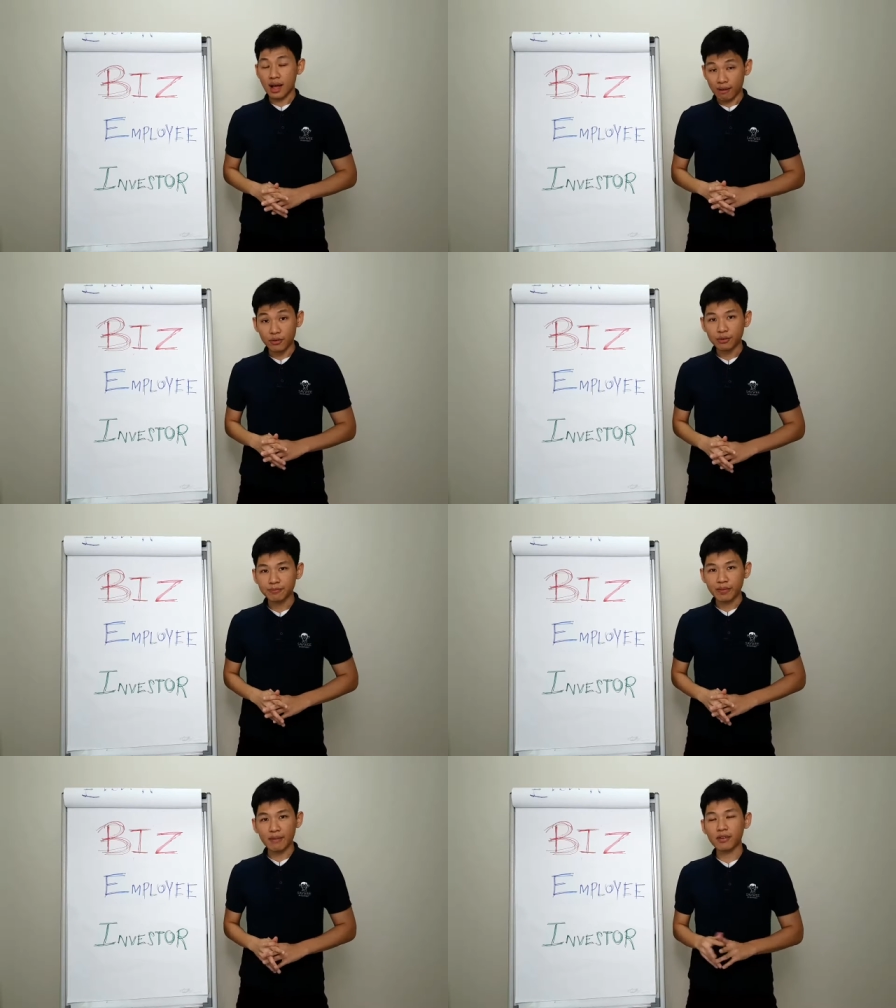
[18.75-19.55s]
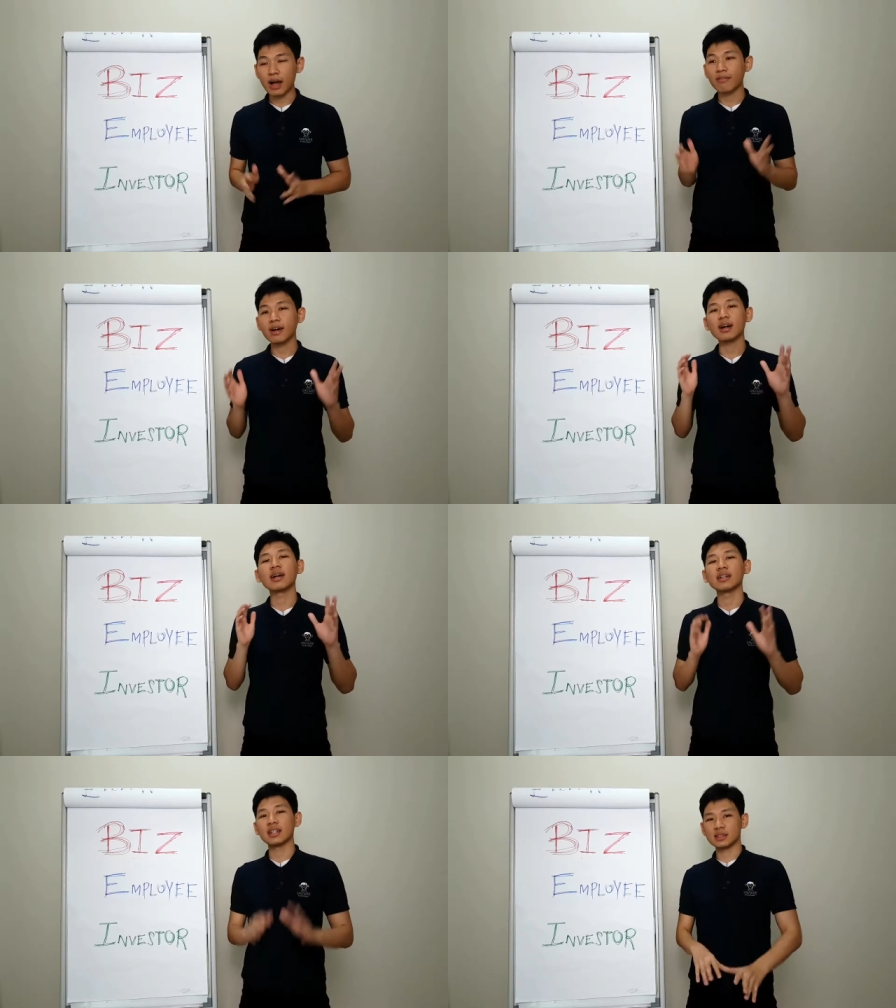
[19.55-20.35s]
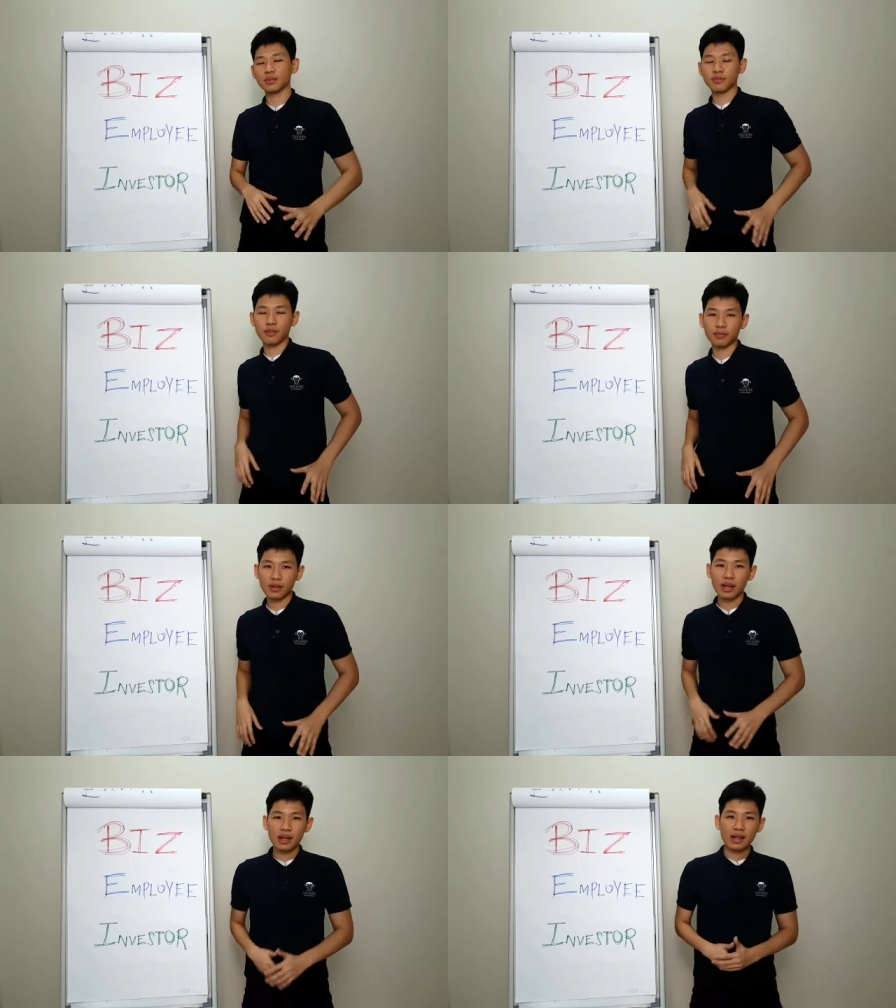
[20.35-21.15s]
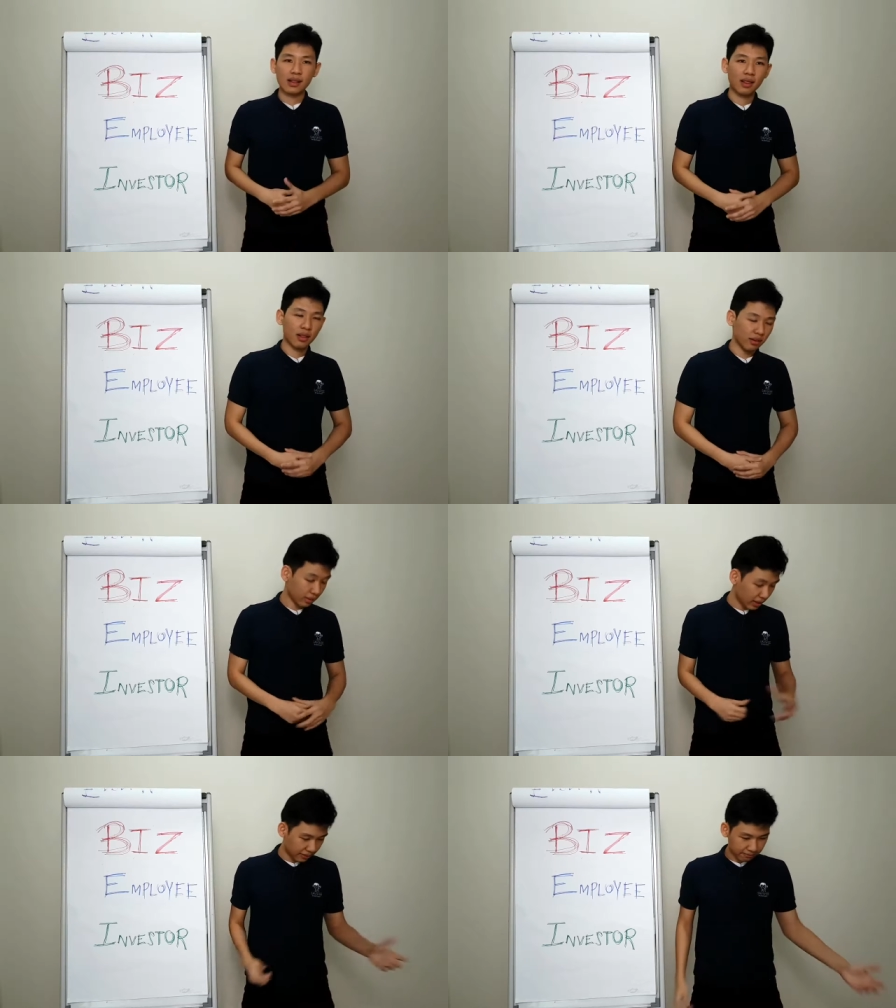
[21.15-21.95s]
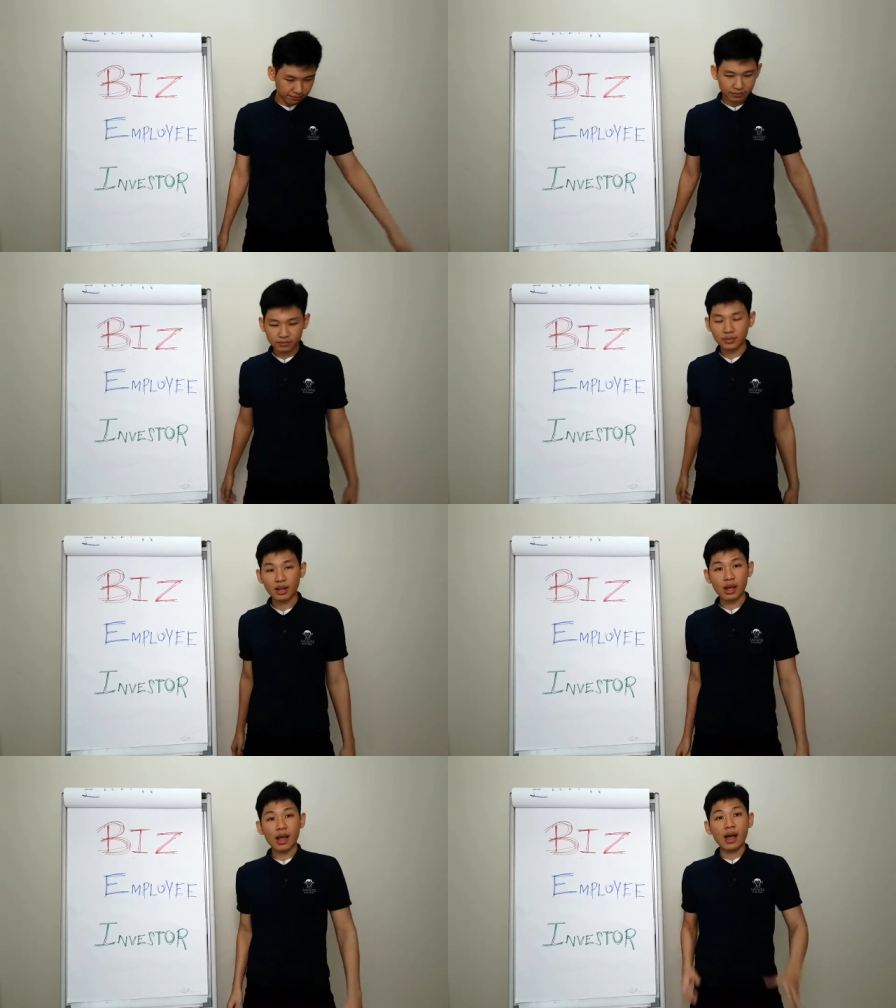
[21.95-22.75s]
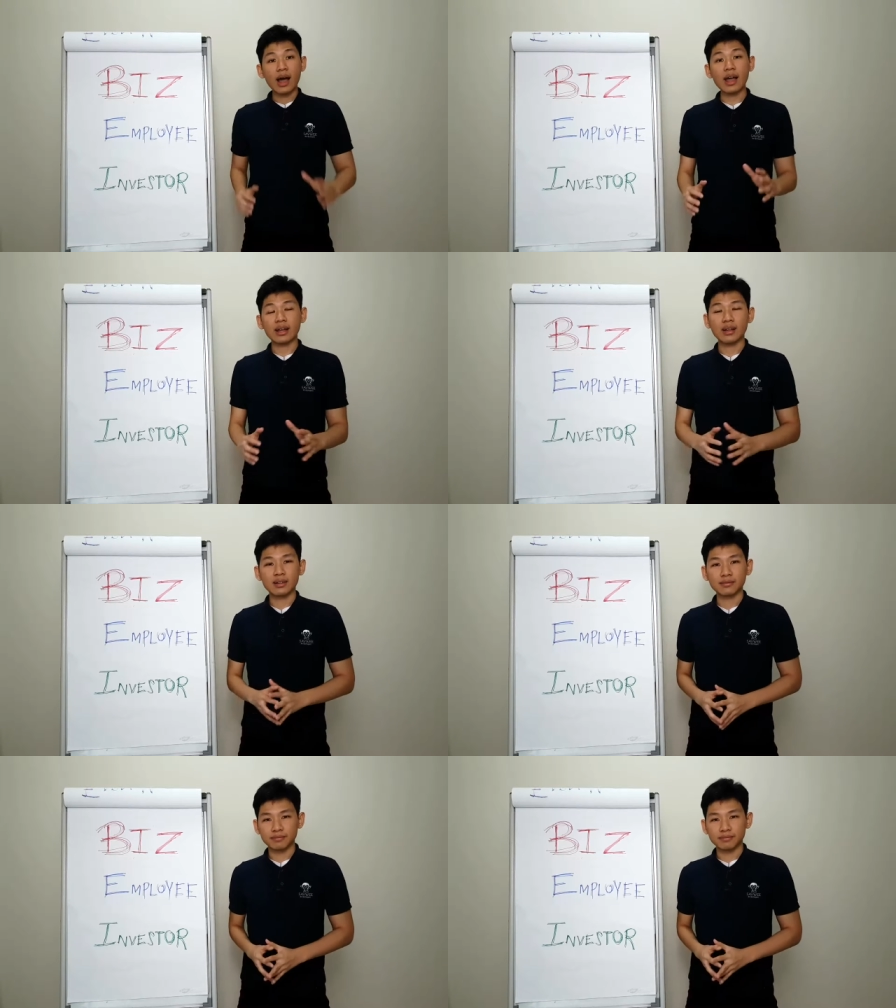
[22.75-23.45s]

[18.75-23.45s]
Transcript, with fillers: Have you? Have you ever heard this before? Okay. Hey,